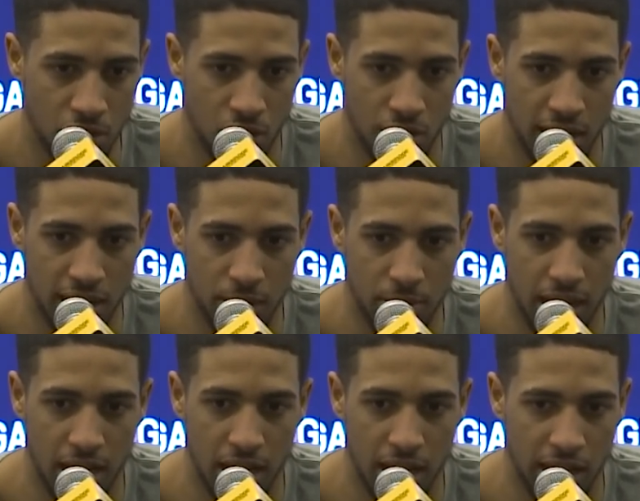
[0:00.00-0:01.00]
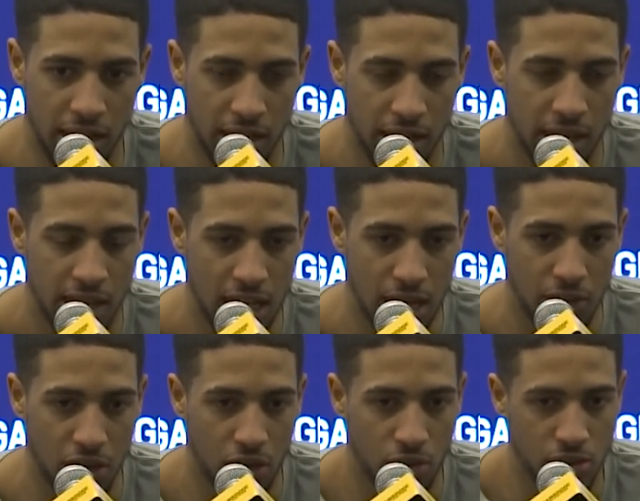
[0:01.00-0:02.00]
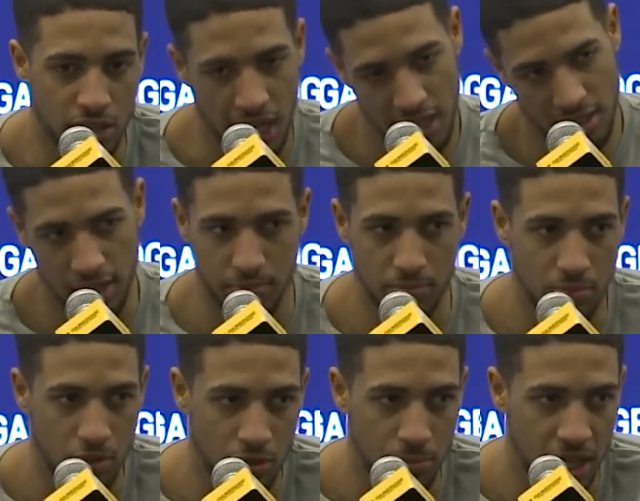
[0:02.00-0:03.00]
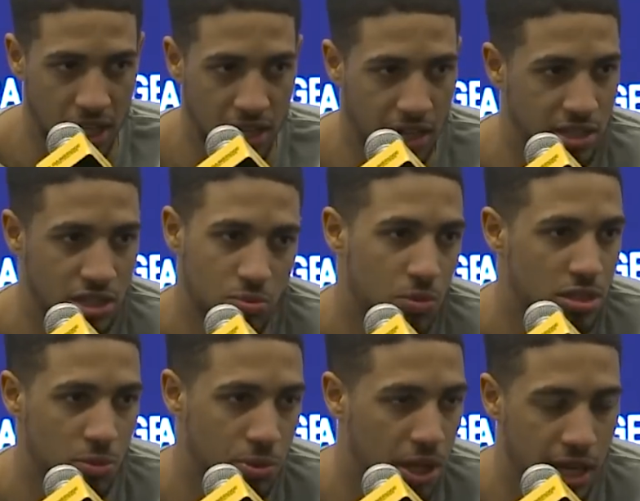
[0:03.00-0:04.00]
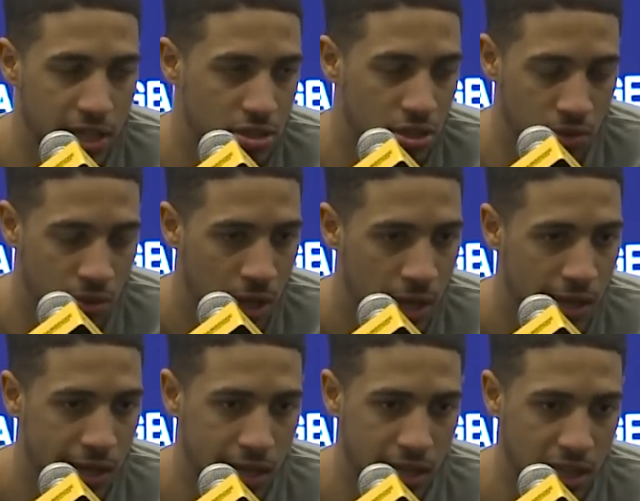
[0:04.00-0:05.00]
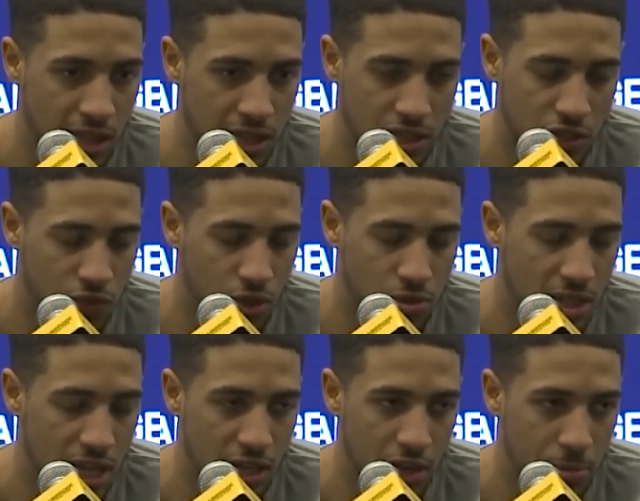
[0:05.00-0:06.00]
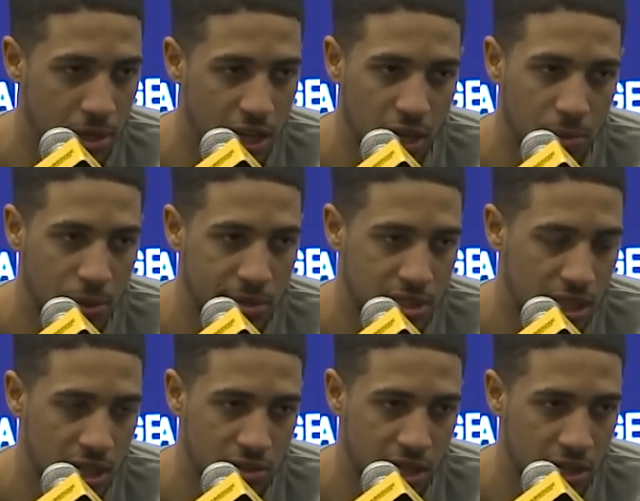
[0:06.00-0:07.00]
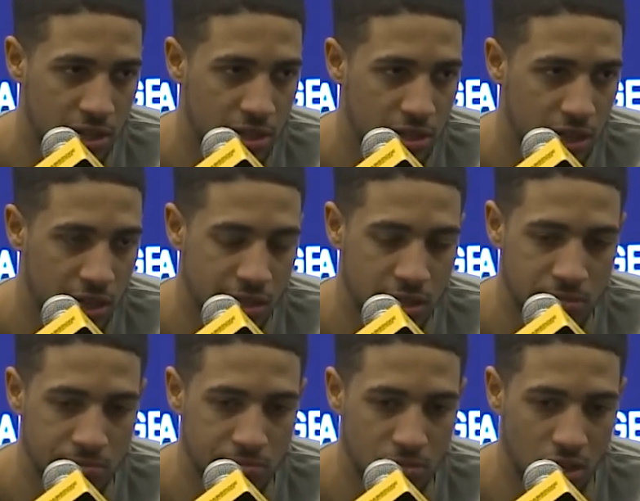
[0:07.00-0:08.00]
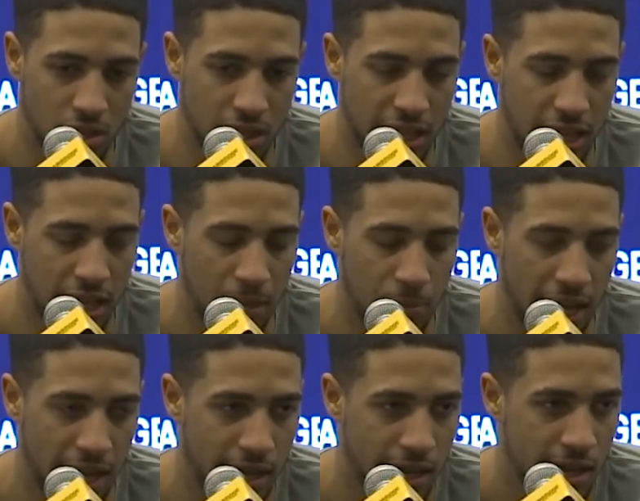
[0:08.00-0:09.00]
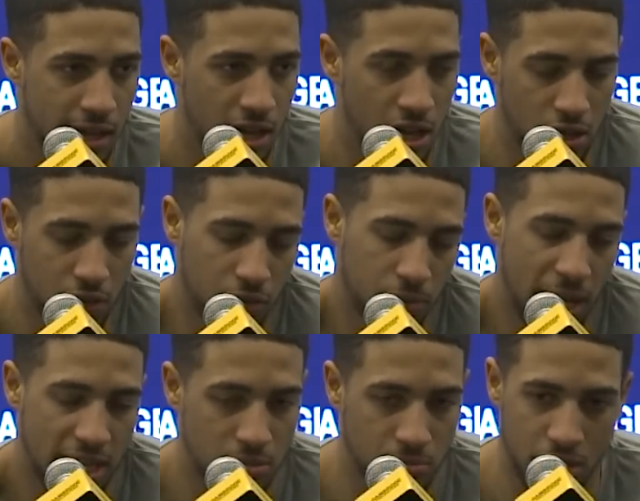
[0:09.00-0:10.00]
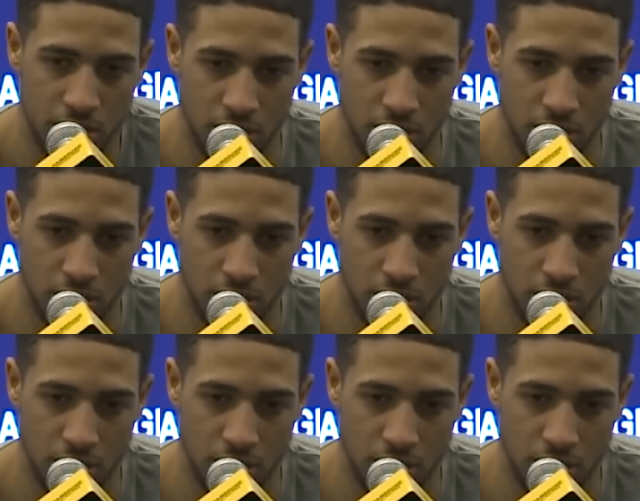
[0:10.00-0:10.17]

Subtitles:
I think even our older guys, like, you know, Buddy here, he just wants to play. So I think that just flows down to everybody. Everybody wants to get out there, you know, get that game back, hungry for basketball.